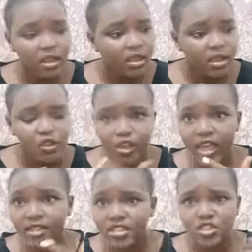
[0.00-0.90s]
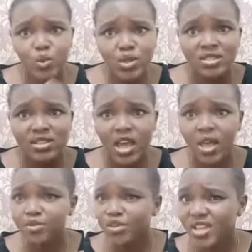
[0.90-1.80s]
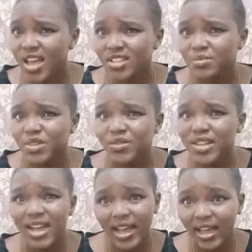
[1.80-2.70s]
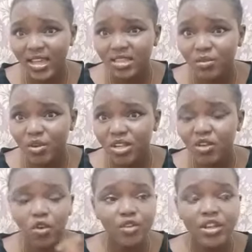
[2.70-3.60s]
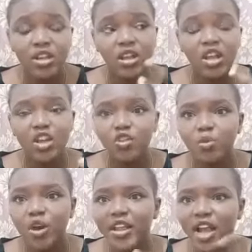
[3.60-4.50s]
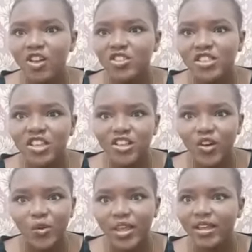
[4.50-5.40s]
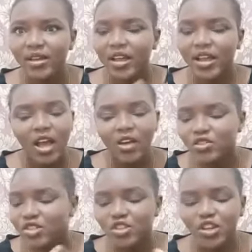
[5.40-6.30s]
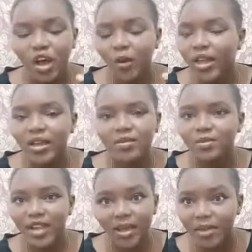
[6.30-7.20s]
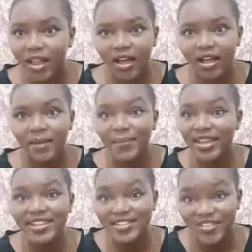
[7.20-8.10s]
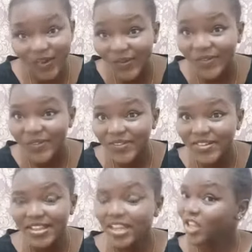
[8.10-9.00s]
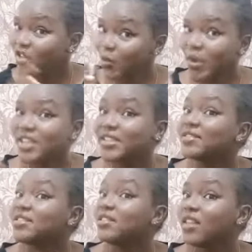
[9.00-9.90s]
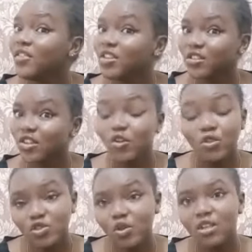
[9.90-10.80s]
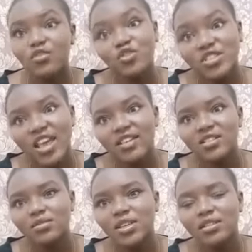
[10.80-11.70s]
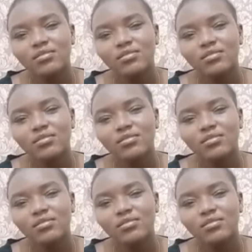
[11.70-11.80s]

you can't just squeeze time to text me even high in the morning or even Good morning, how's the day going? How's you going? Blah, blah. But you know, you wait until 11 o'clock or 12, you text me.